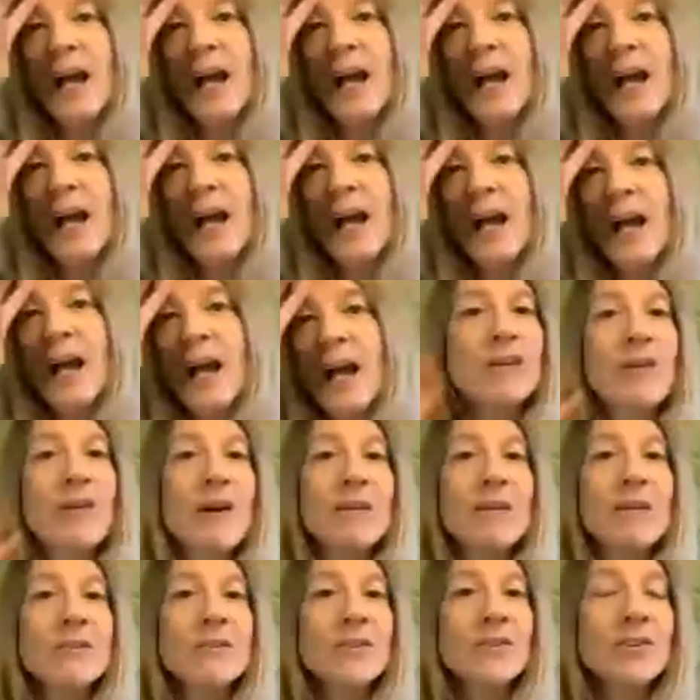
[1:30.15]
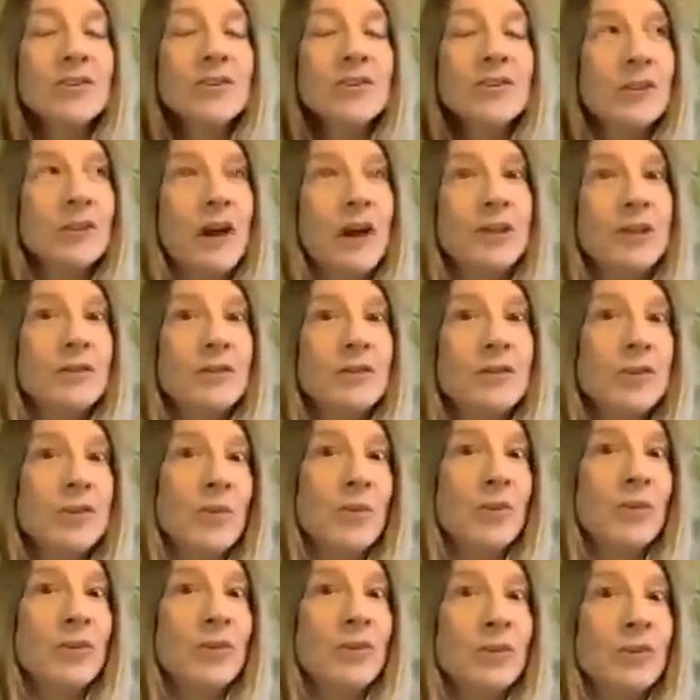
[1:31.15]
and there aren't the kind of
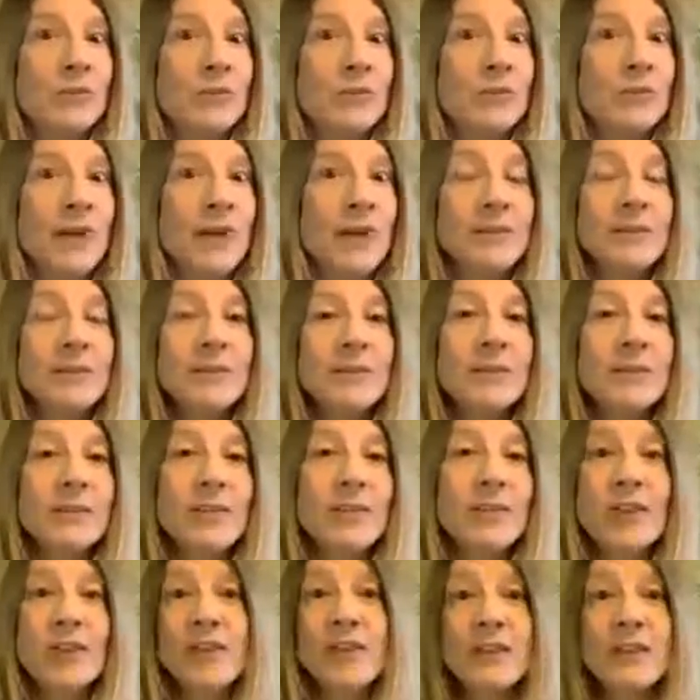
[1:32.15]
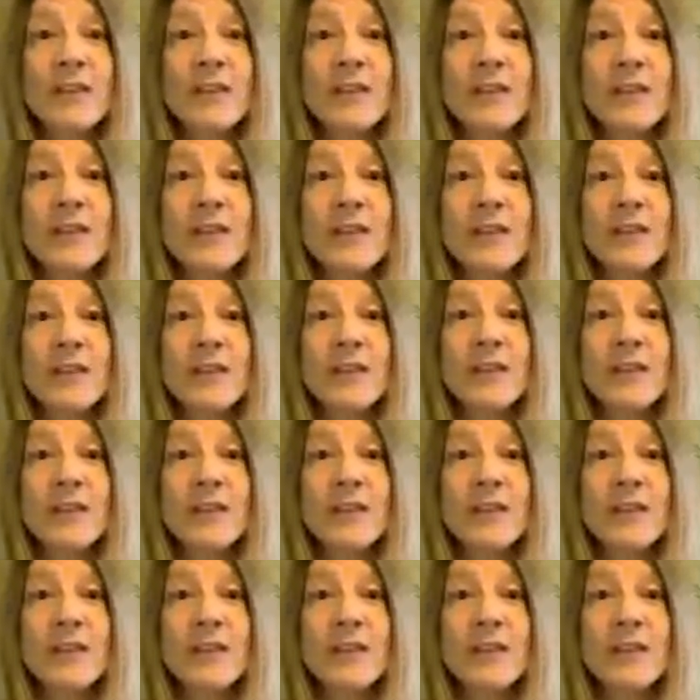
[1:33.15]
shops around that service that.